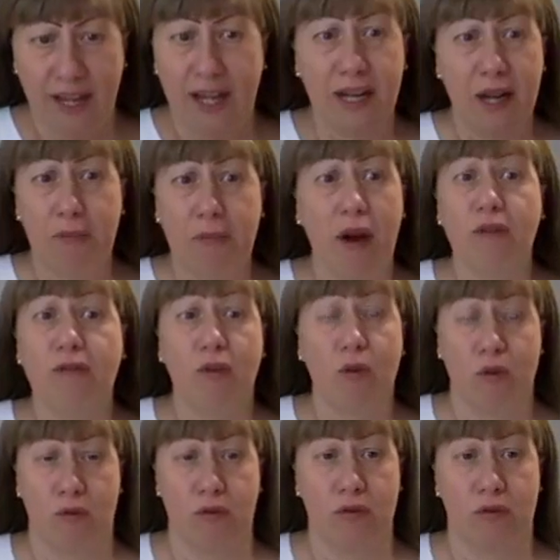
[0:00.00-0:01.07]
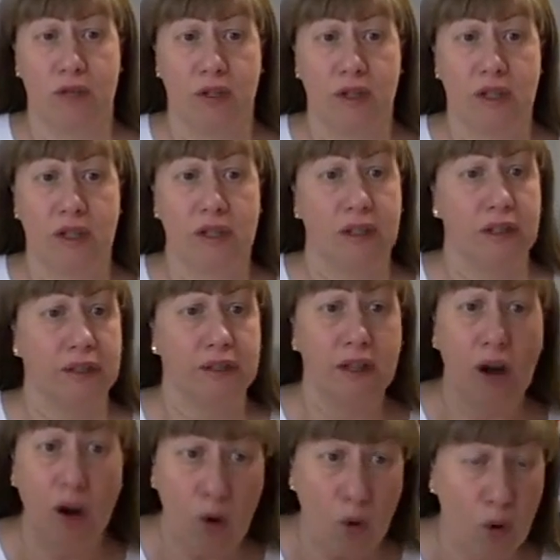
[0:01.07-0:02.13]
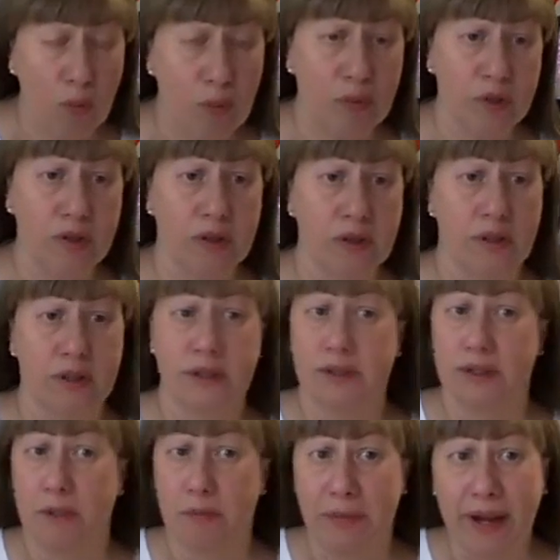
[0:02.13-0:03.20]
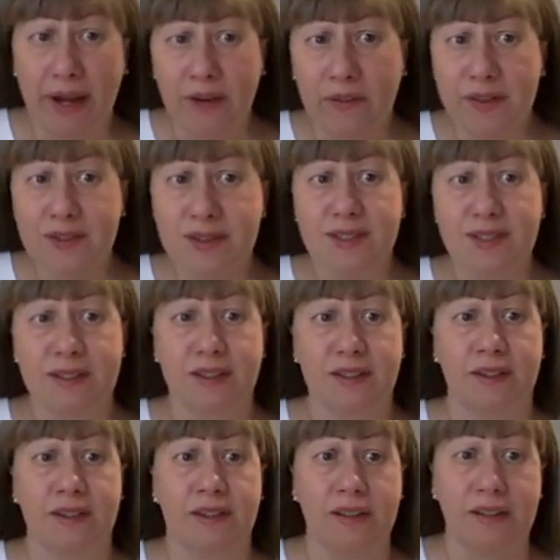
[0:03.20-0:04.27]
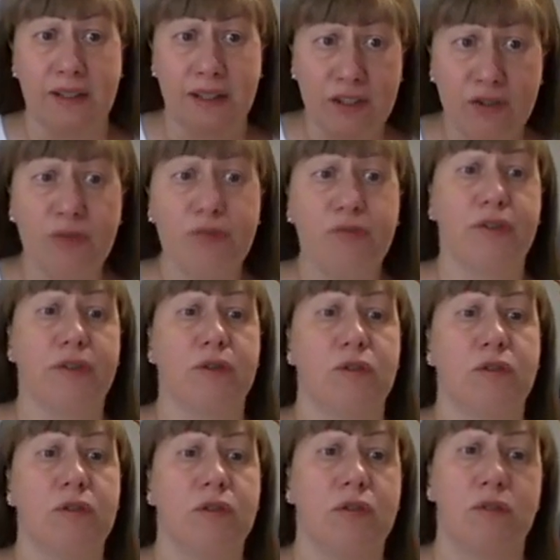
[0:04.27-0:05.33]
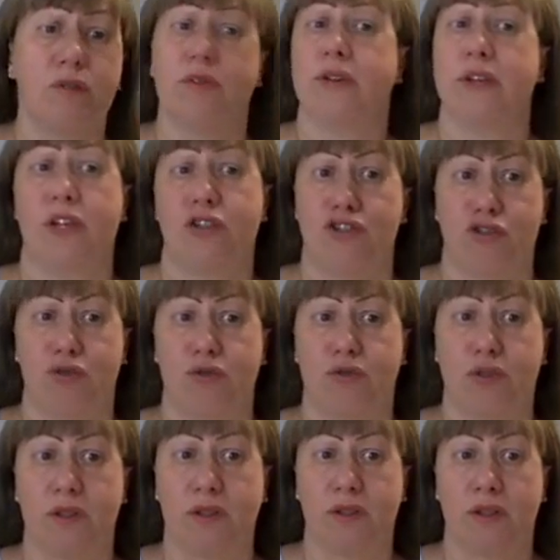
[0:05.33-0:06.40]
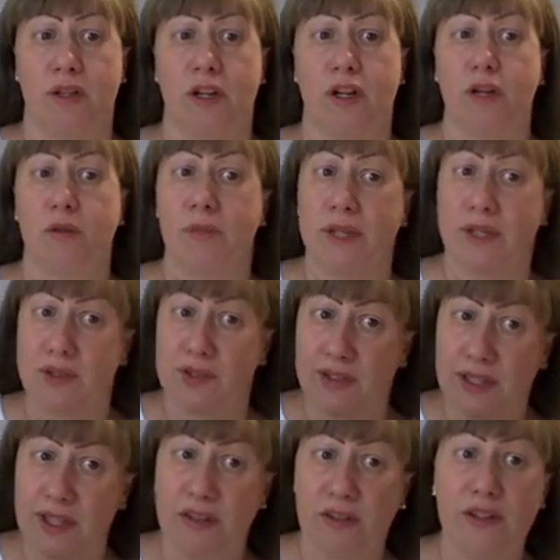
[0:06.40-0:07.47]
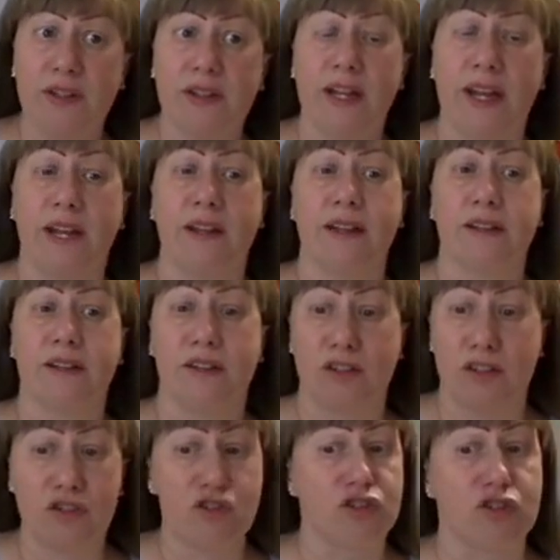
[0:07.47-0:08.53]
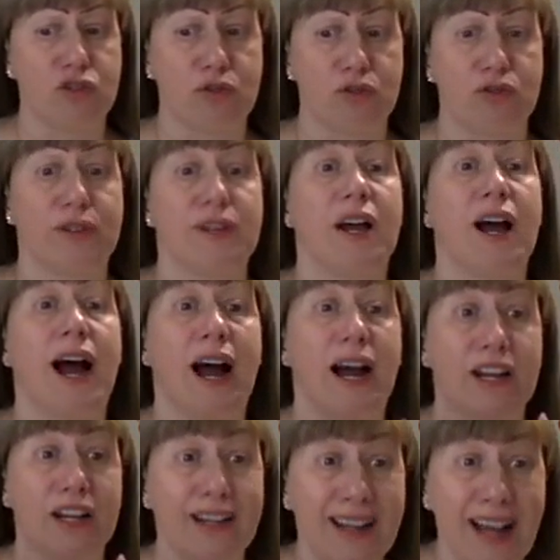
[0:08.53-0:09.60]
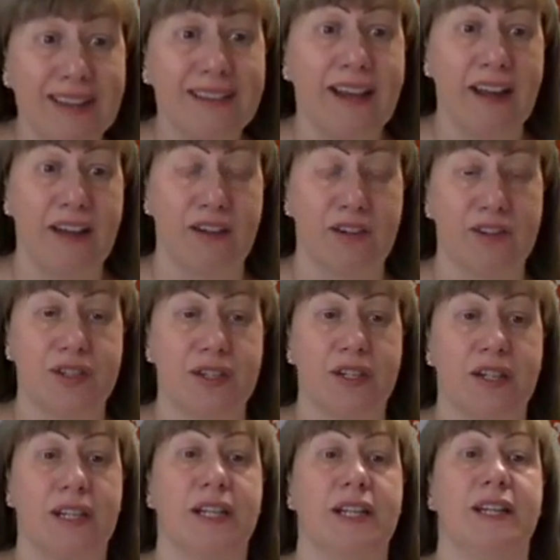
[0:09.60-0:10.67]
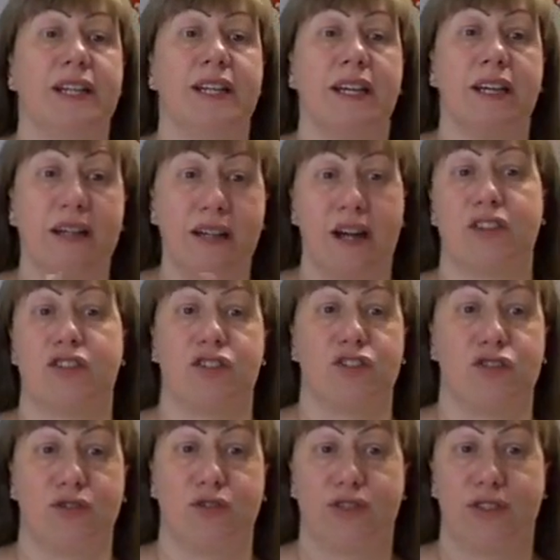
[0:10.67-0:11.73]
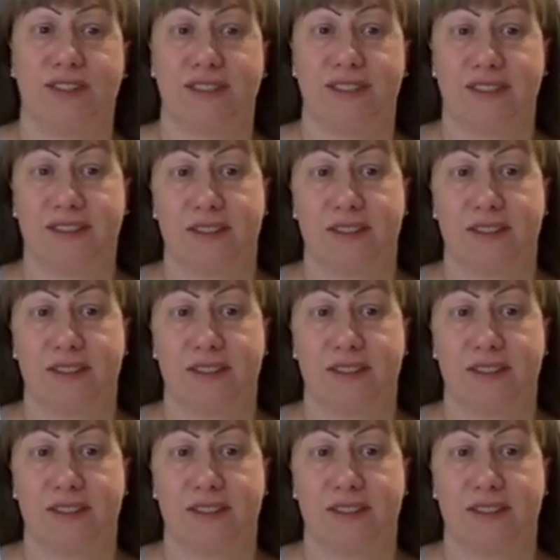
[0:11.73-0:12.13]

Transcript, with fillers: And above all, the hope that parents need to feel for their children. Because at the end of the day, these children are not theirs, they are God's children.